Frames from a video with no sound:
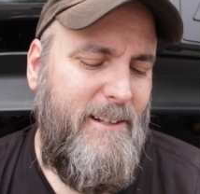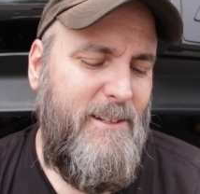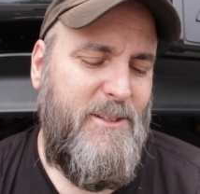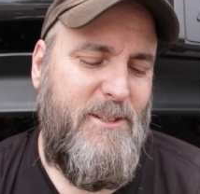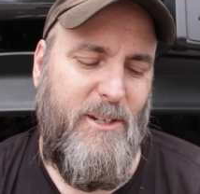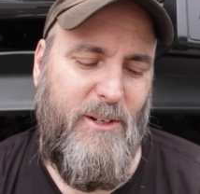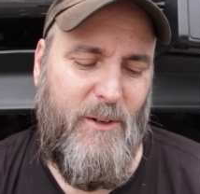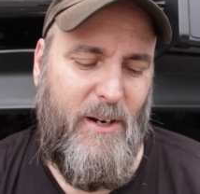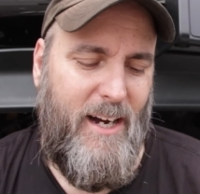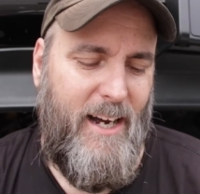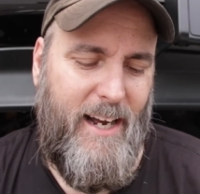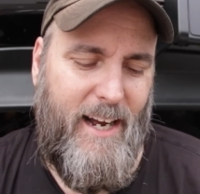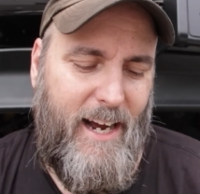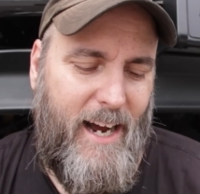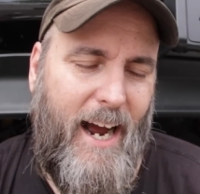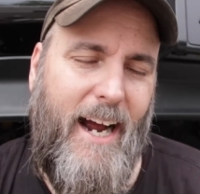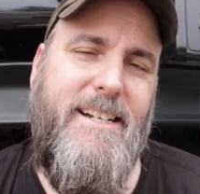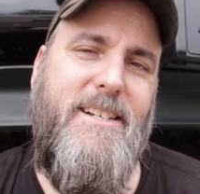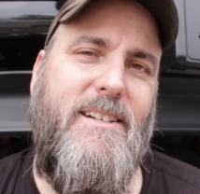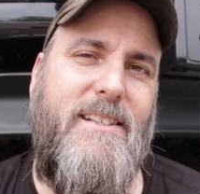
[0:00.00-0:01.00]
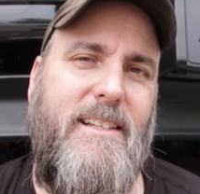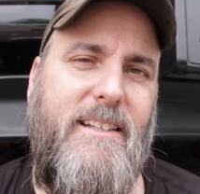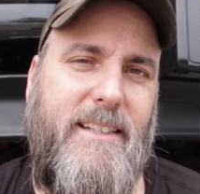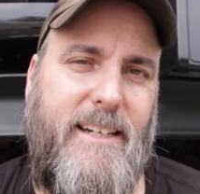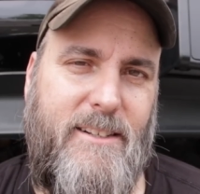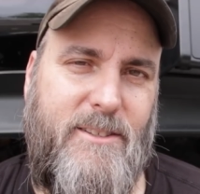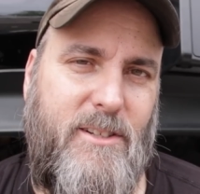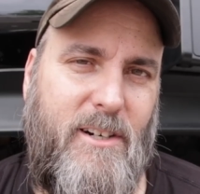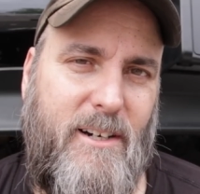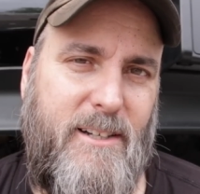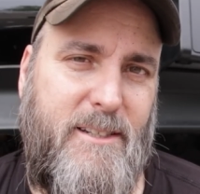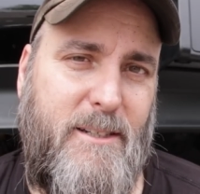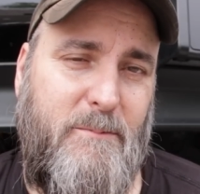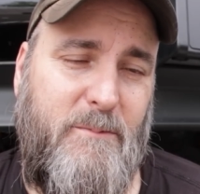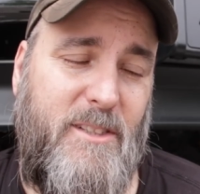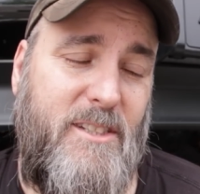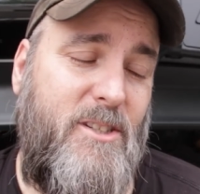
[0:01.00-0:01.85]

So I, just think that's awesome.